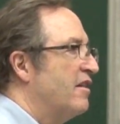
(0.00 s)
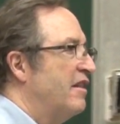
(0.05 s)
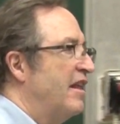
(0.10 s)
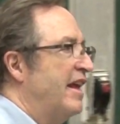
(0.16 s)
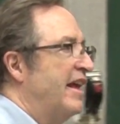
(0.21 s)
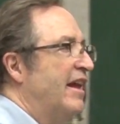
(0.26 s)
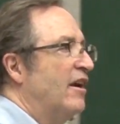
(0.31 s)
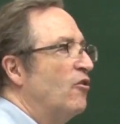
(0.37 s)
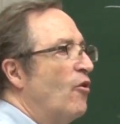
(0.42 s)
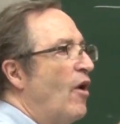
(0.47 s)

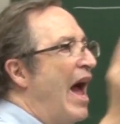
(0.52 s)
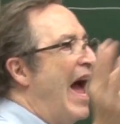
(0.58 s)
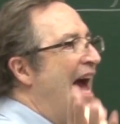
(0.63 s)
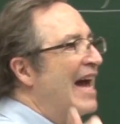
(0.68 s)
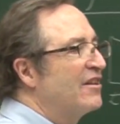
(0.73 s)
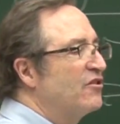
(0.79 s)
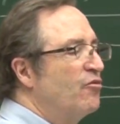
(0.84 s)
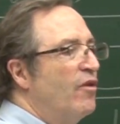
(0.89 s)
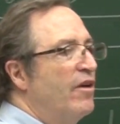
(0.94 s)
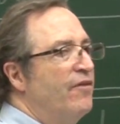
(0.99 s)
They
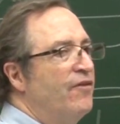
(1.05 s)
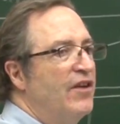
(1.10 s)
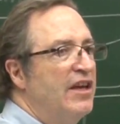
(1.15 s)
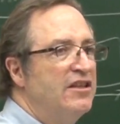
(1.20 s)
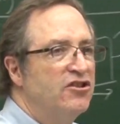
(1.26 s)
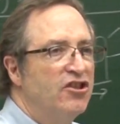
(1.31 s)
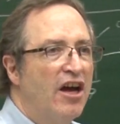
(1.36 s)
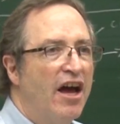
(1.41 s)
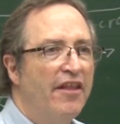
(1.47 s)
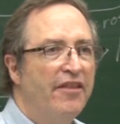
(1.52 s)
interact with
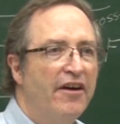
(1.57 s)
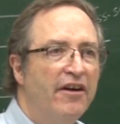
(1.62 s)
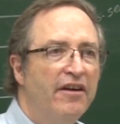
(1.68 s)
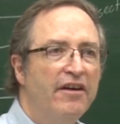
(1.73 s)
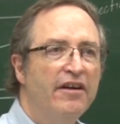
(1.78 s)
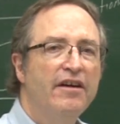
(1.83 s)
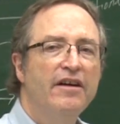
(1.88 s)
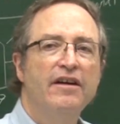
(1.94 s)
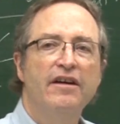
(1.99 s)
each other.